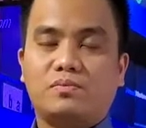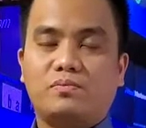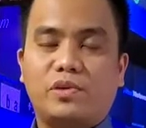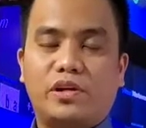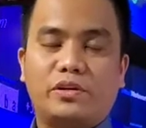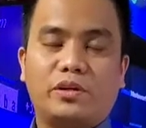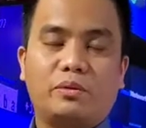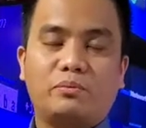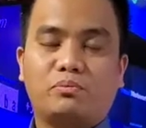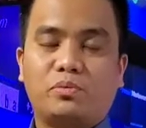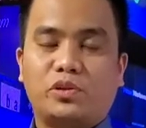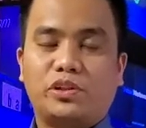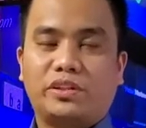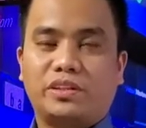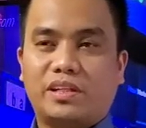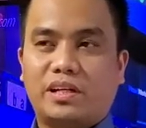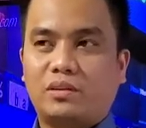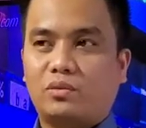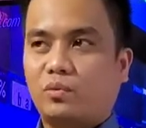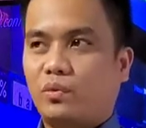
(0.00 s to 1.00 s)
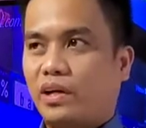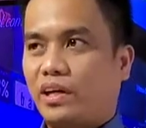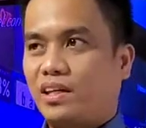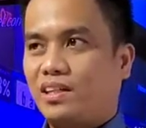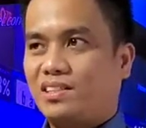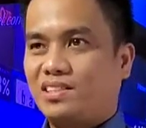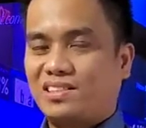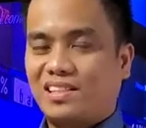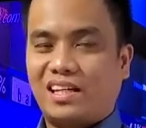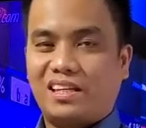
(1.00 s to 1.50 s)
is very important.
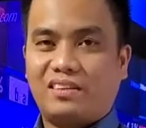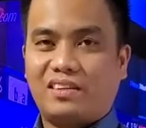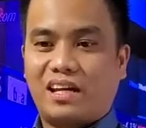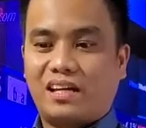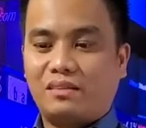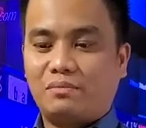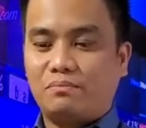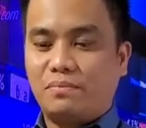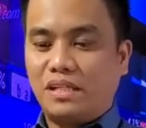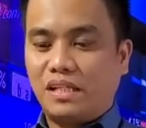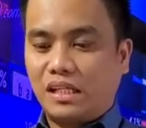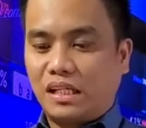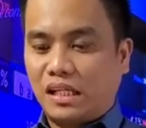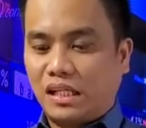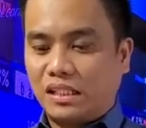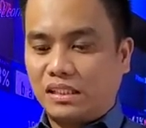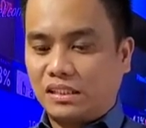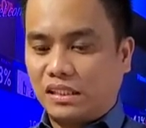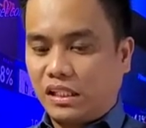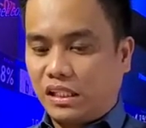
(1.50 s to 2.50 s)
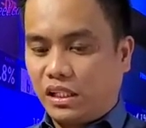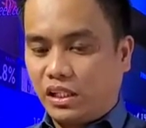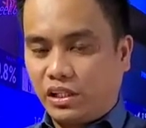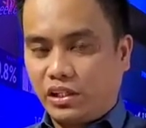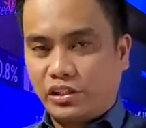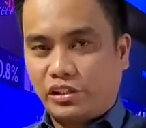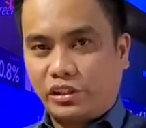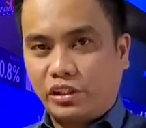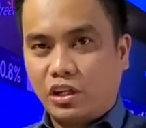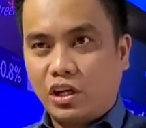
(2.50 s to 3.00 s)
Why I say that? Because
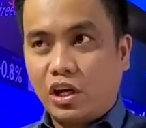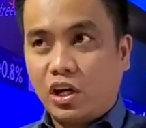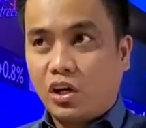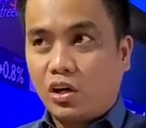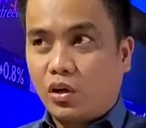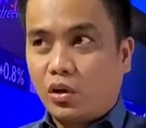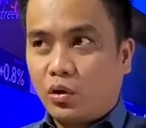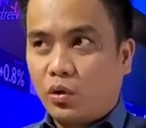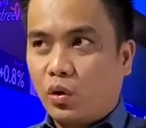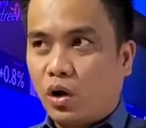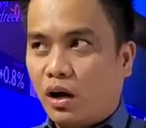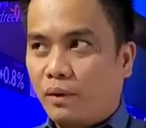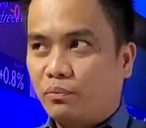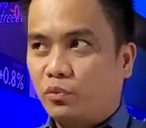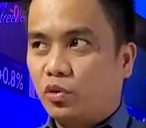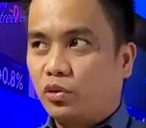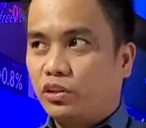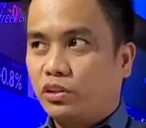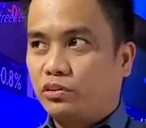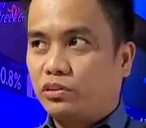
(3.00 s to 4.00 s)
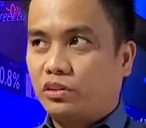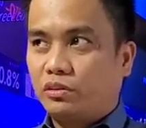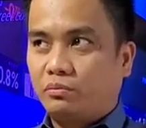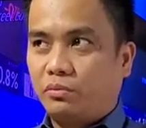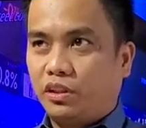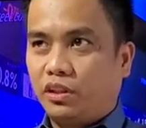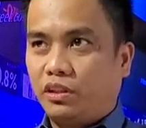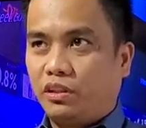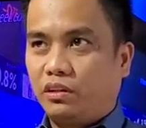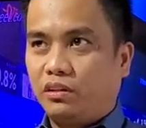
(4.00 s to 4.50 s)
here, you have to
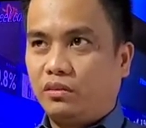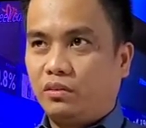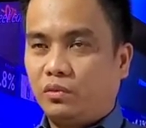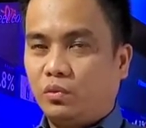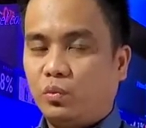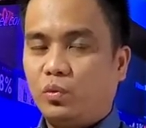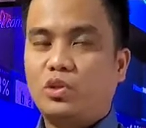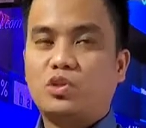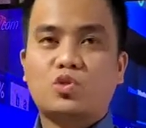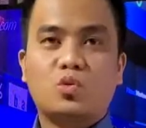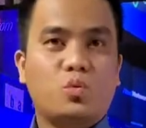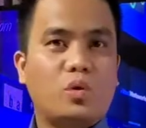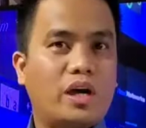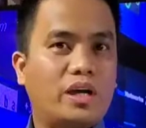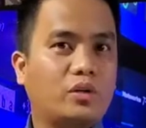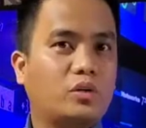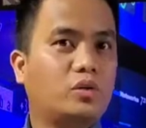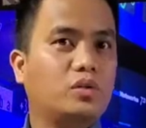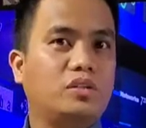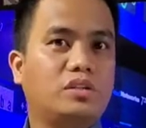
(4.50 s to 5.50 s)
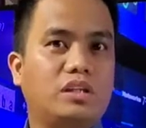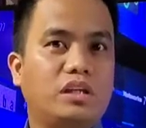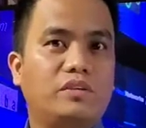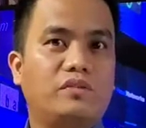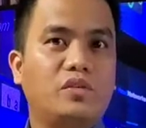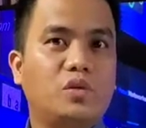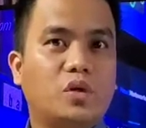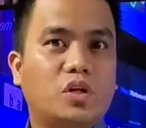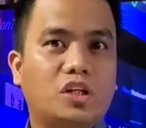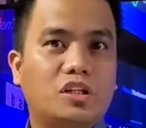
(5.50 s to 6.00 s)
determine which one
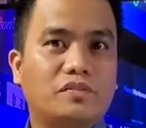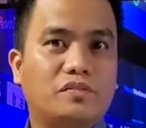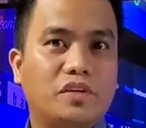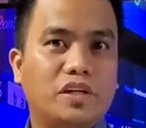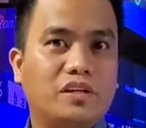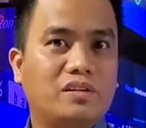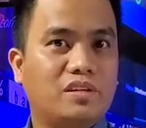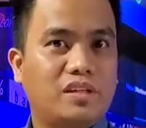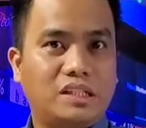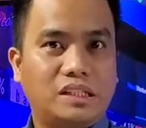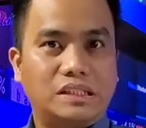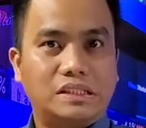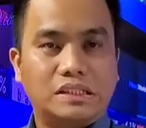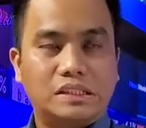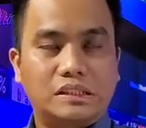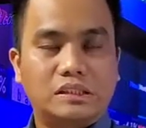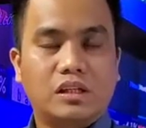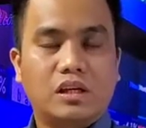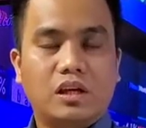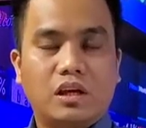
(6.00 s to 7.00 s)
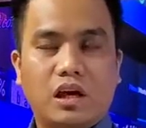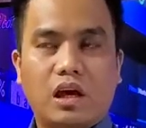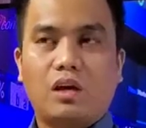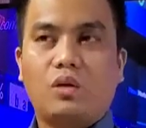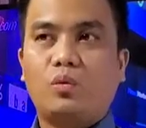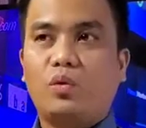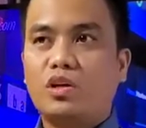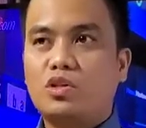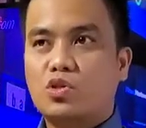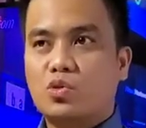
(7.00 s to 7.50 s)
could give you convenience
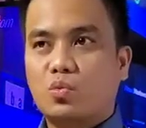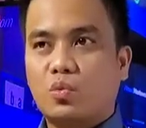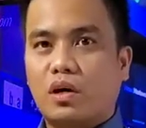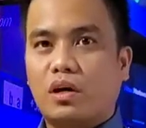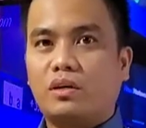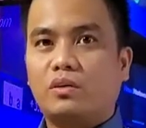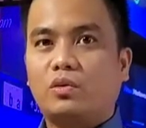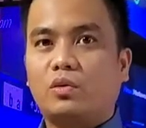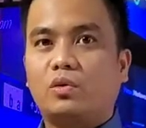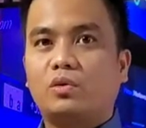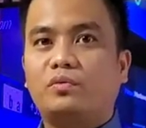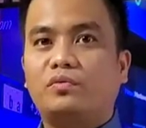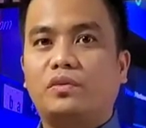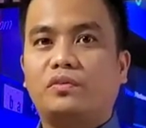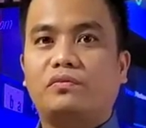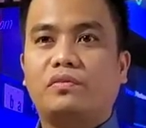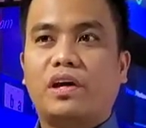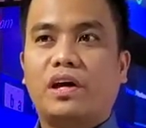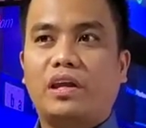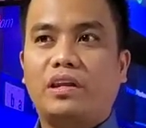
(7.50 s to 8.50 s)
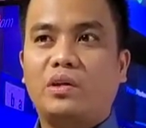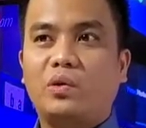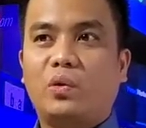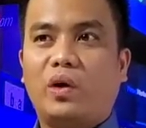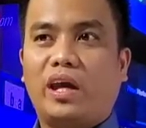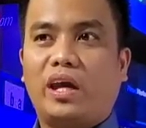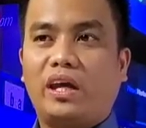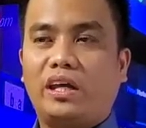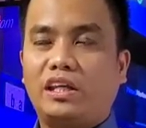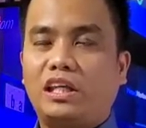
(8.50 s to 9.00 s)
and which one could
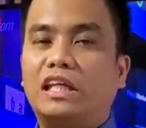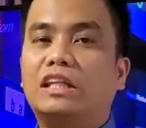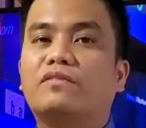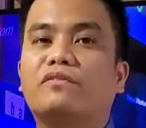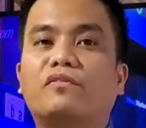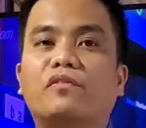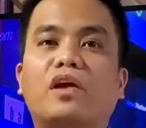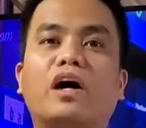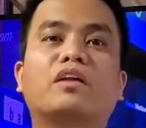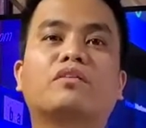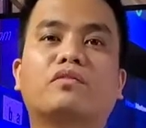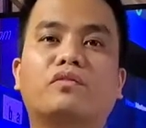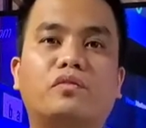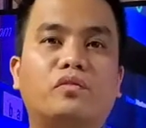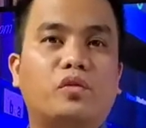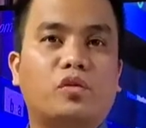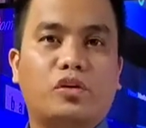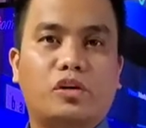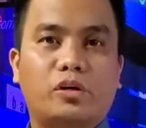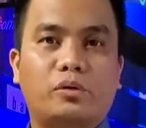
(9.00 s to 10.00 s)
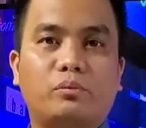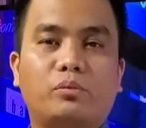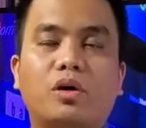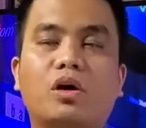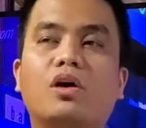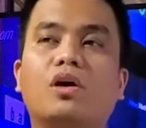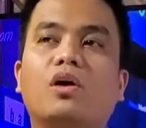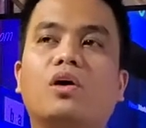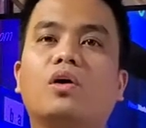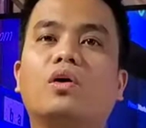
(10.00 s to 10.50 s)
provide you any platform